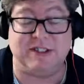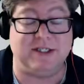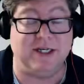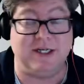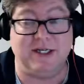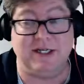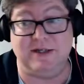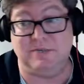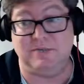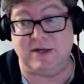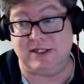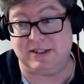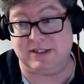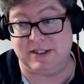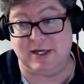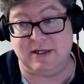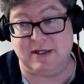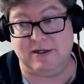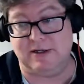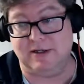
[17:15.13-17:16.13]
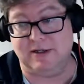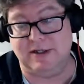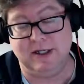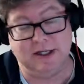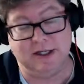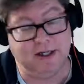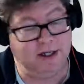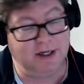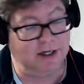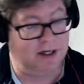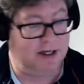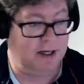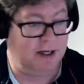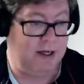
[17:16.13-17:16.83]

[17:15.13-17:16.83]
sitting in my cellar and